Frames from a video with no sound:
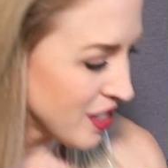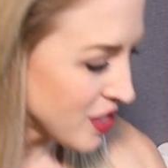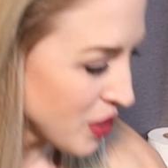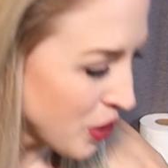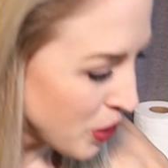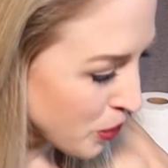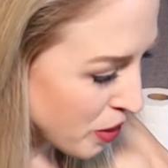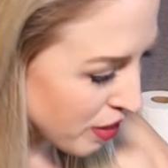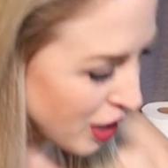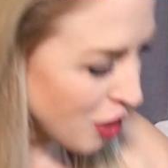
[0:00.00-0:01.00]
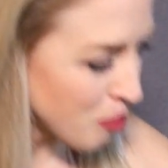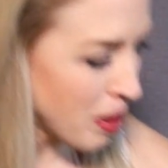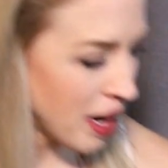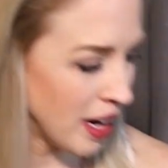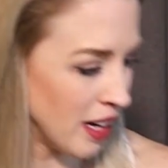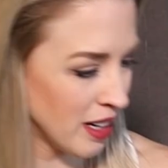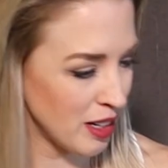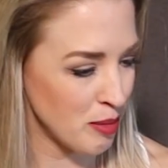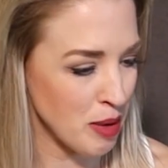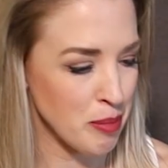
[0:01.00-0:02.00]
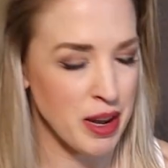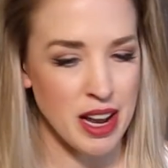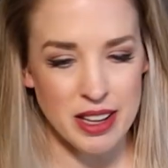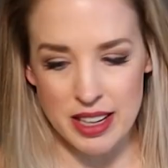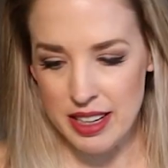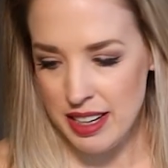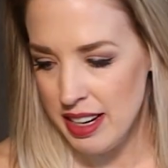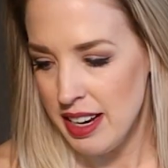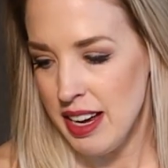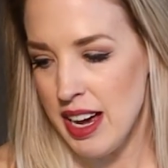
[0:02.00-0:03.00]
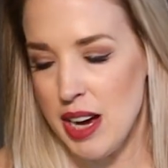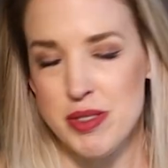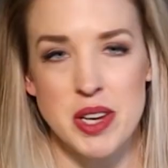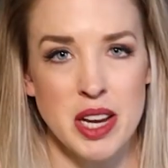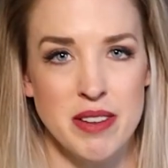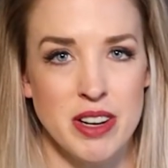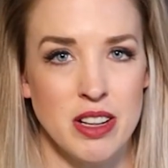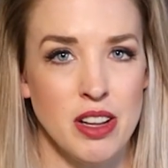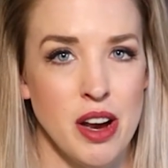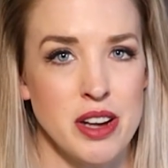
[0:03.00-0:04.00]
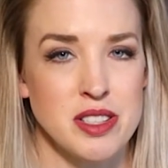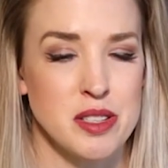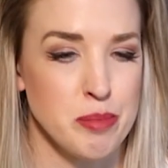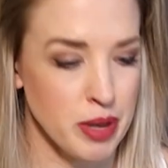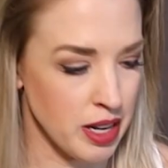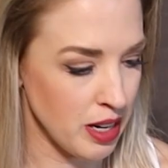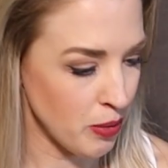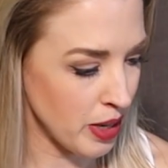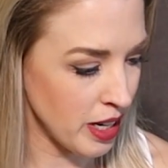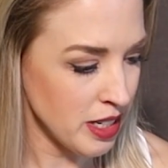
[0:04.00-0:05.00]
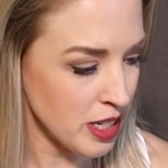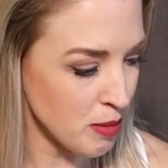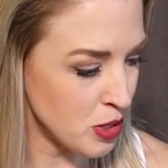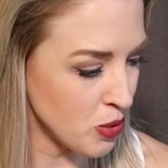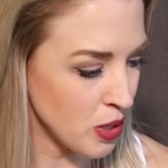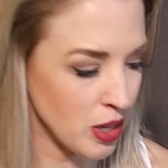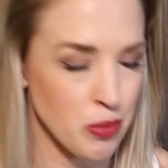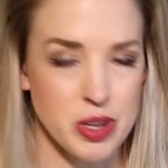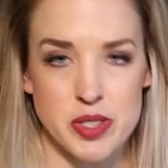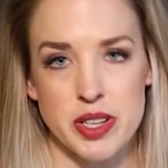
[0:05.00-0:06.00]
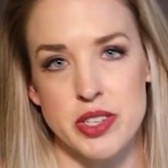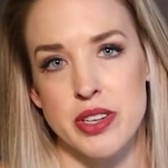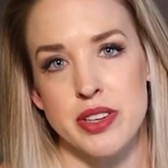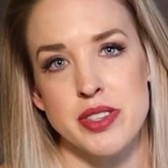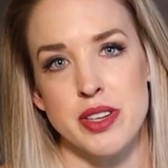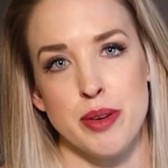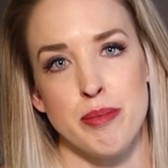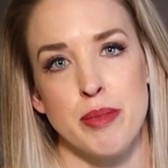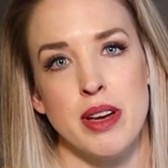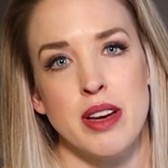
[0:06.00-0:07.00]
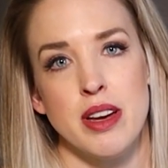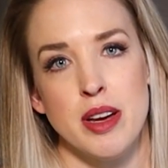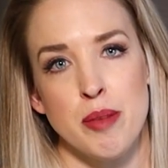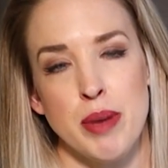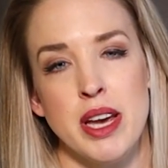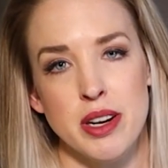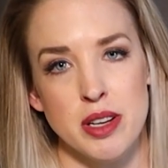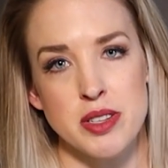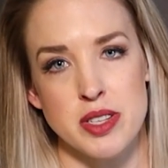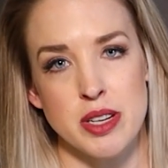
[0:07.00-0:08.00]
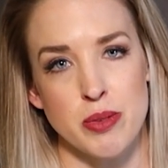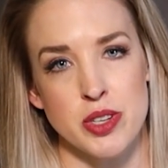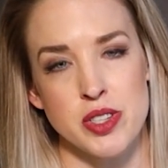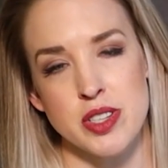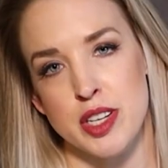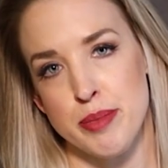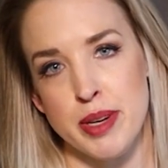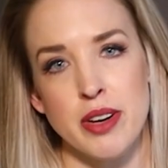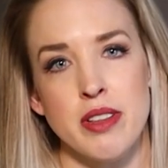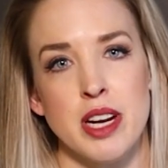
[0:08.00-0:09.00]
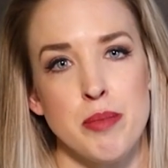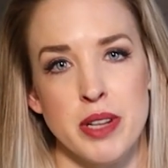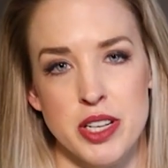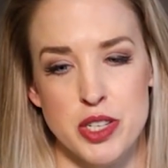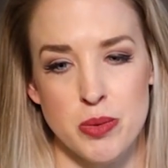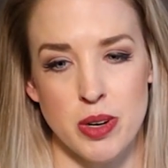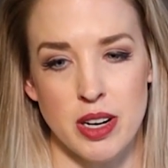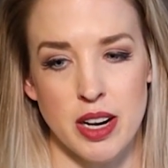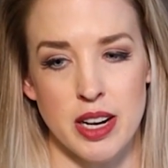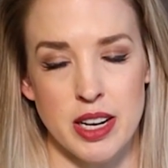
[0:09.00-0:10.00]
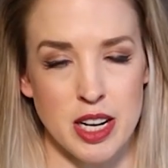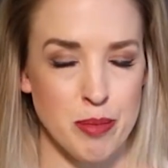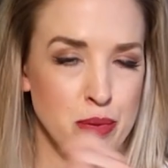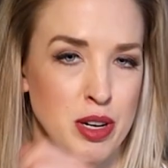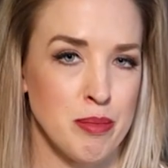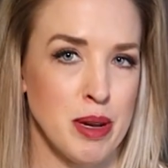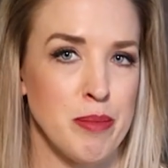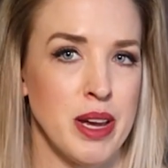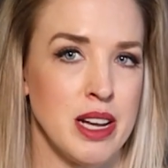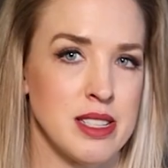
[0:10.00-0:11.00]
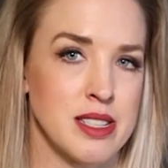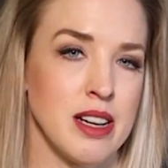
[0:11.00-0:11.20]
So without my palette, I was kind of at a loss. But what I ended up doing was I took some panels that were just a little bigger than I planned to work on, and I put my paints